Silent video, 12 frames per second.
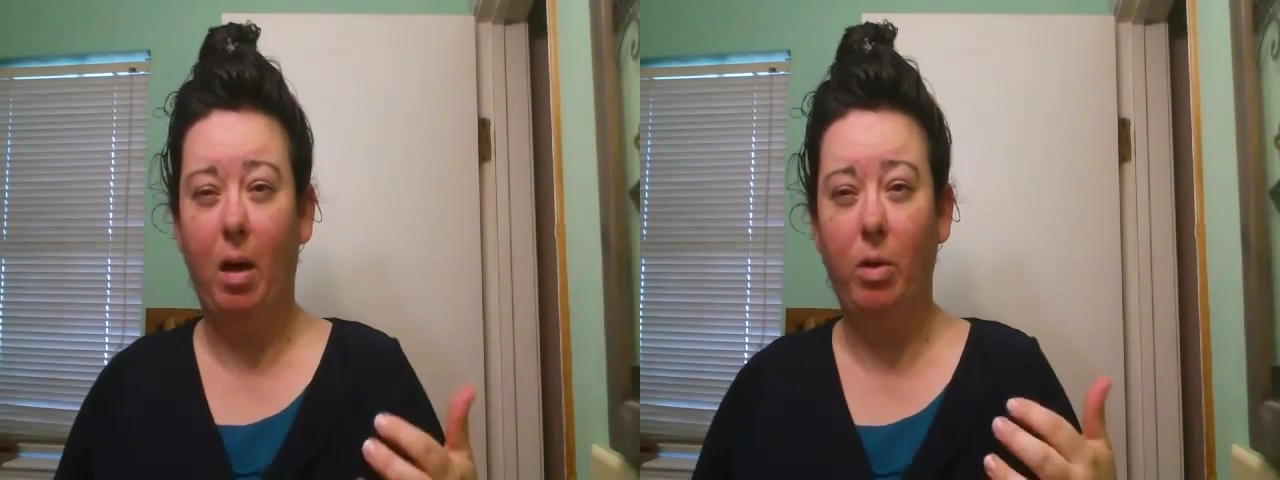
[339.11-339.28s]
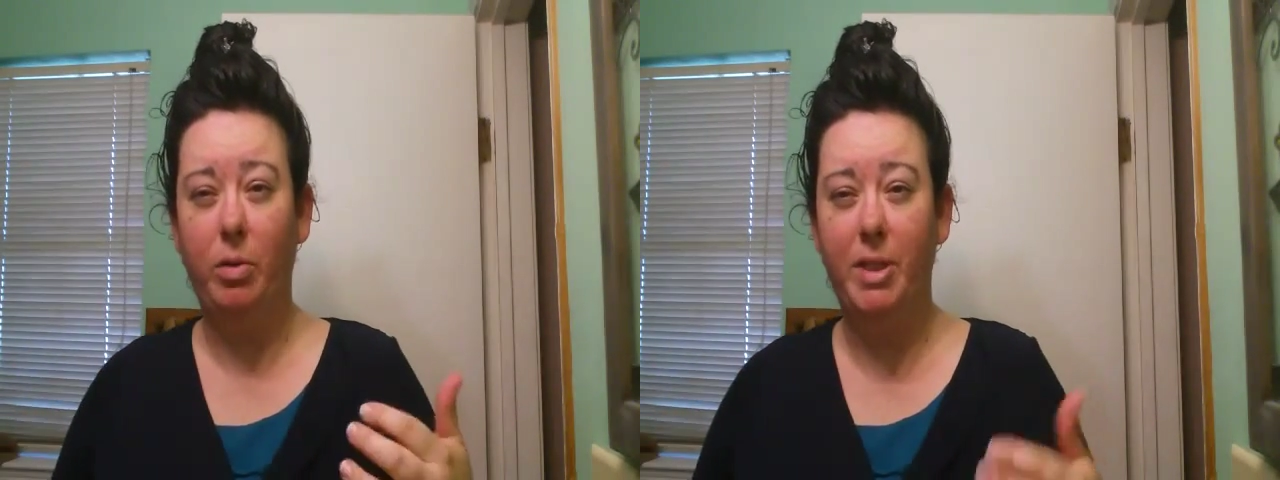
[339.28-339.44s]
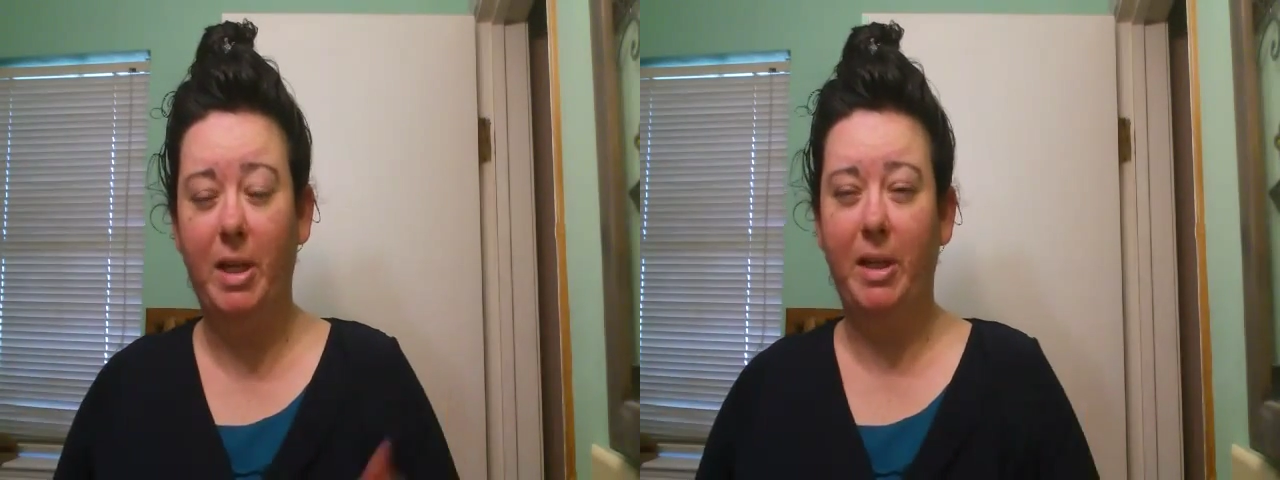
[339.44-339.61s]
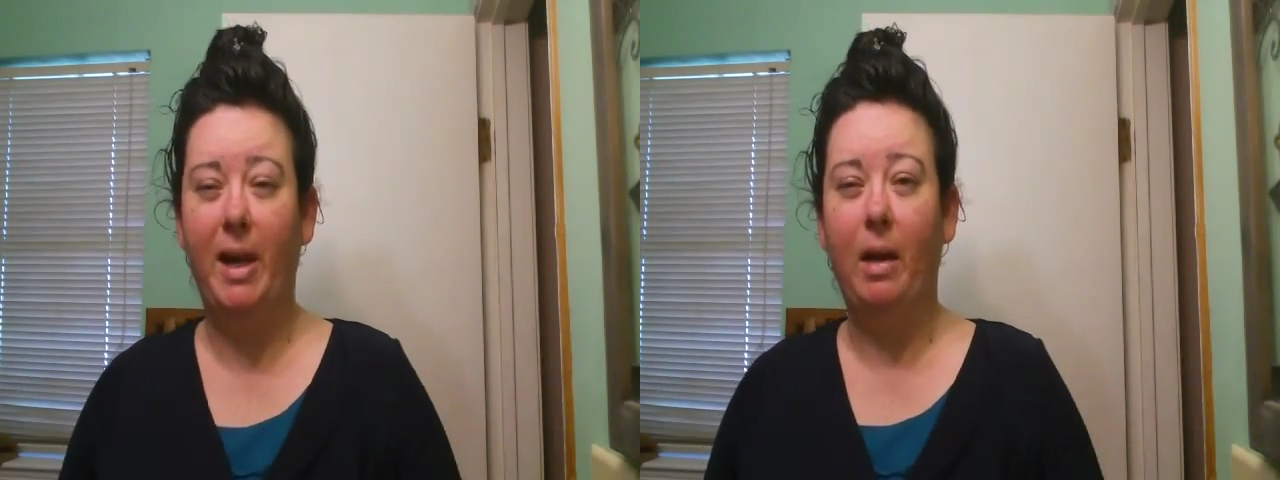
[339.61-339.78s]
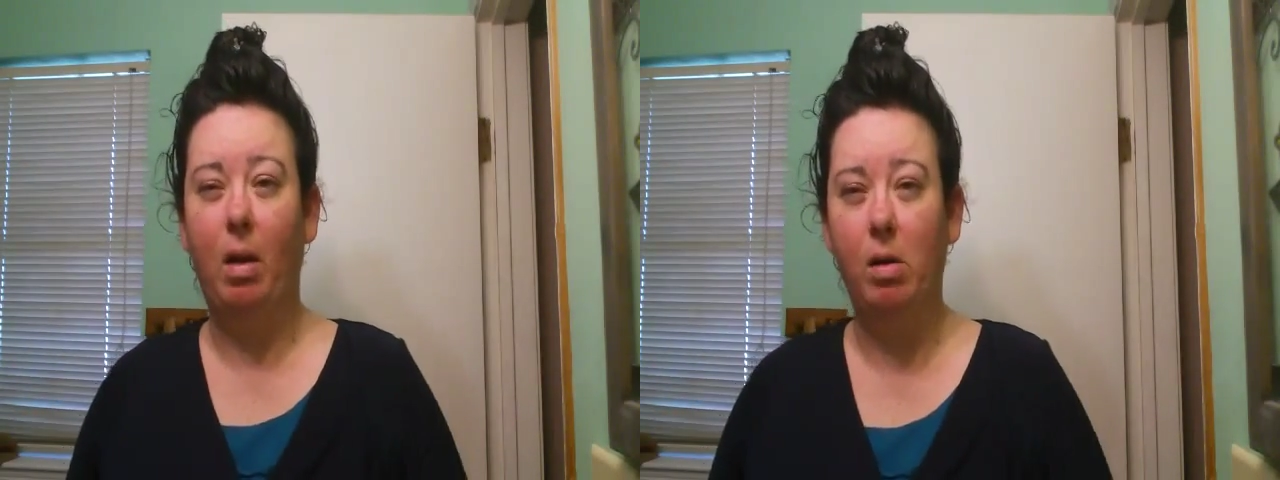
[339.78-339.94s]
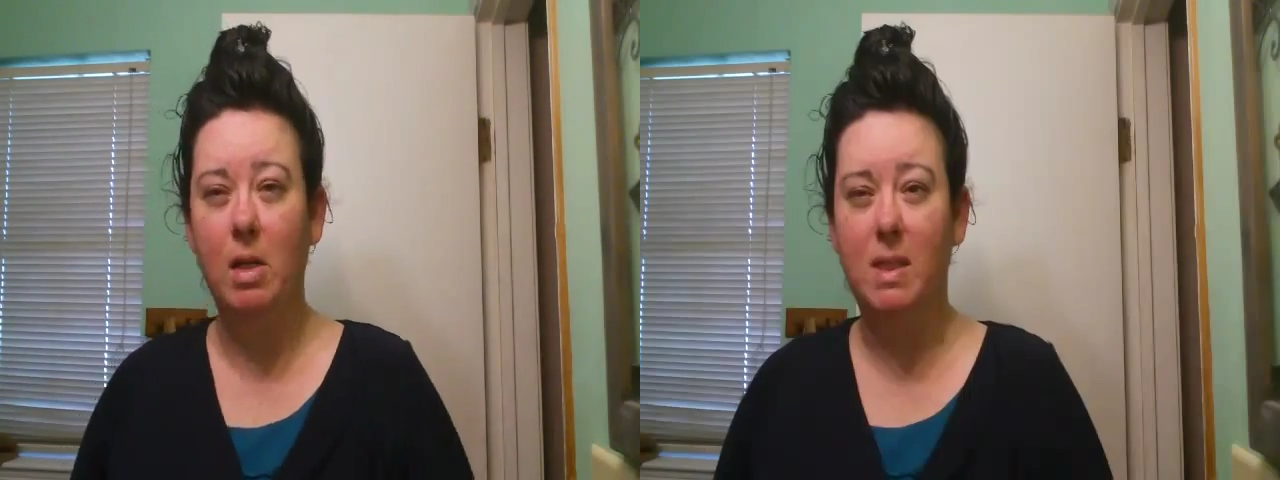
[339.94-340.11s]
I'll tell you
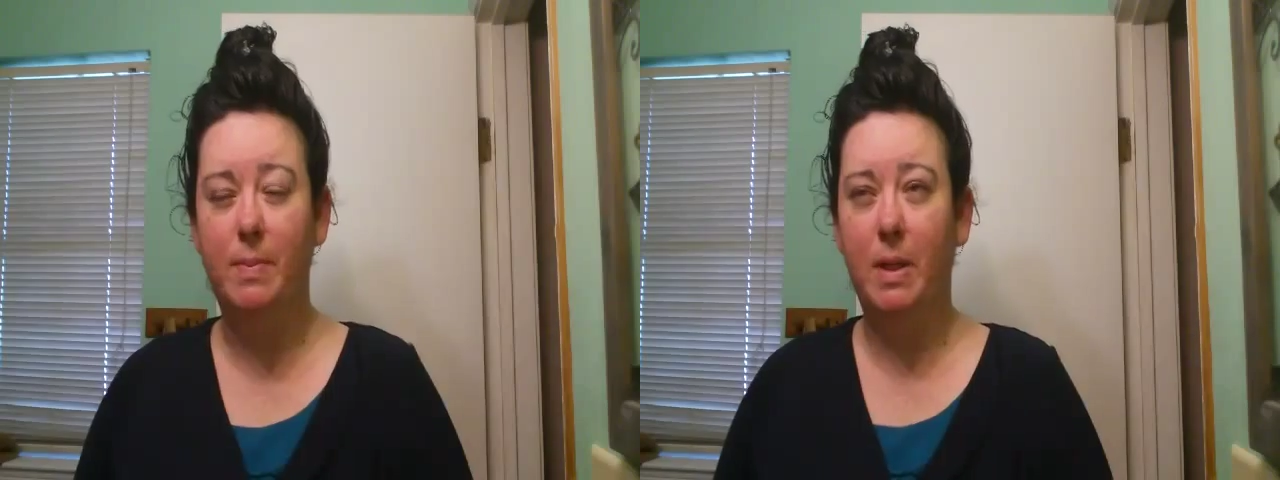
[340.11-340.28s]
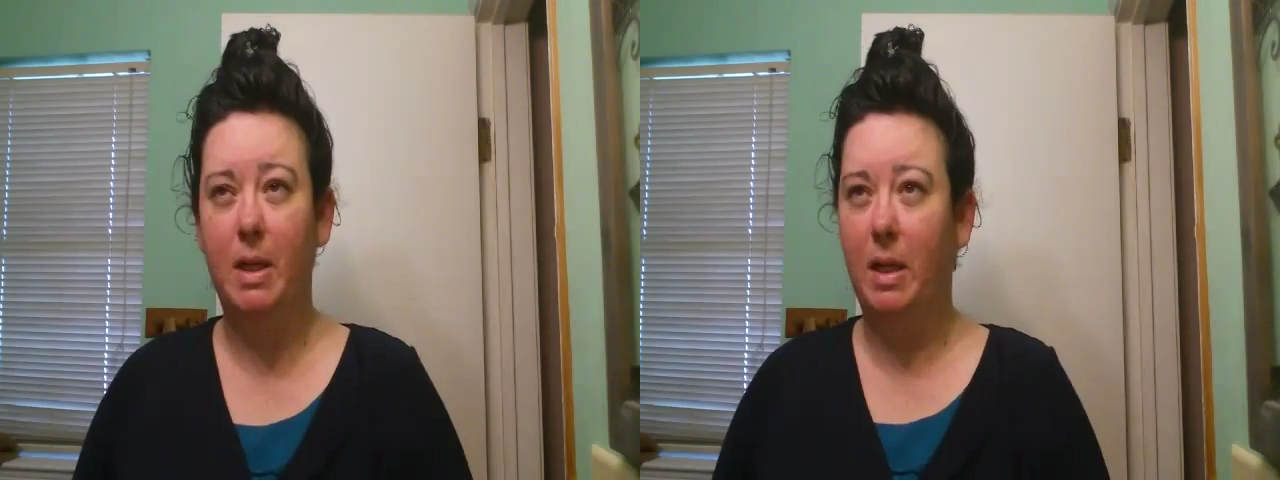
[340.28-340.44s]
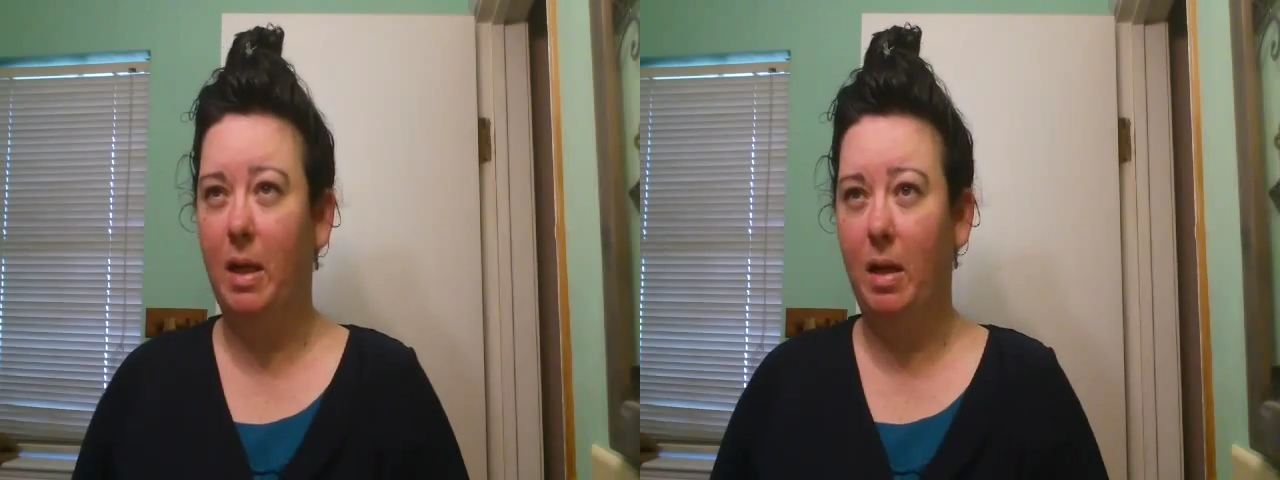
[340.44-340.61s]
how long it's been